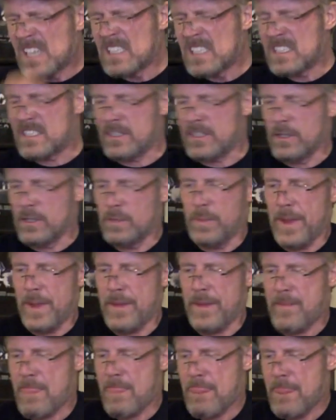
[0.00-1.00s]
Excuse
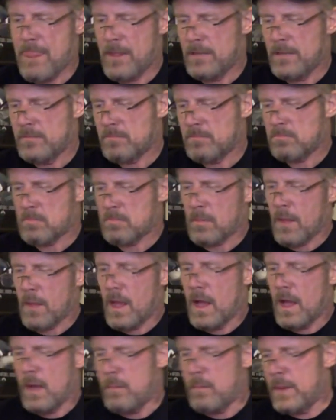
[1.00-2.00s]
me.
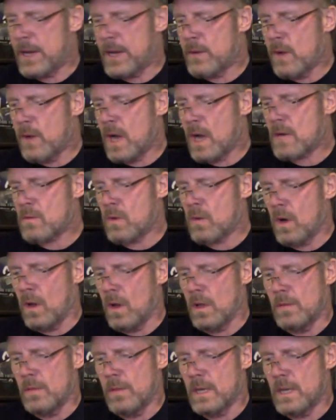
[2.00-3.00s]
A bedrock
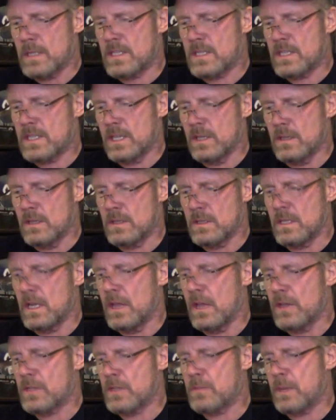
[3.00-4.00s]
rule among SEALs and
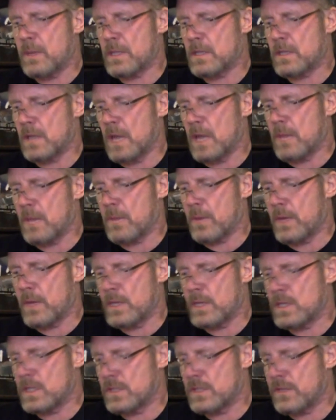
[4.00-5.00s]
other special
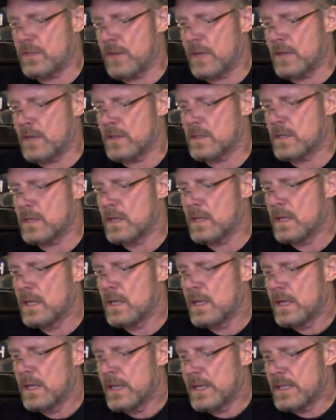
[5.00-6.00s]
operations fighters
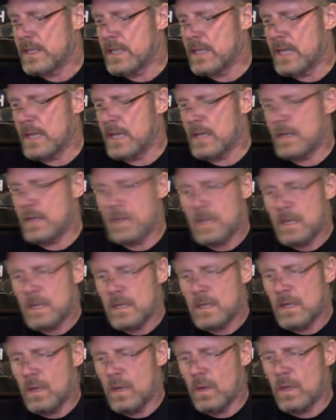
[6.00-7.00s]
is that
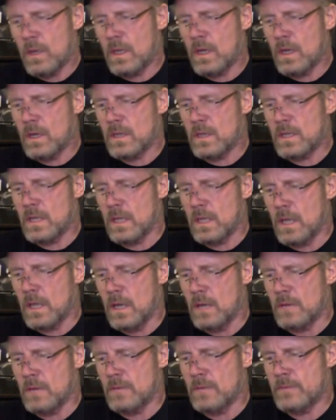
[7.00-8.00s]
no one goes it
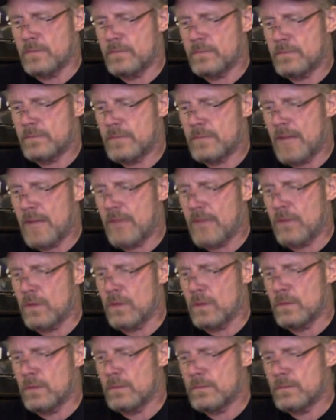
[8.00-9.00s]
alone, ever,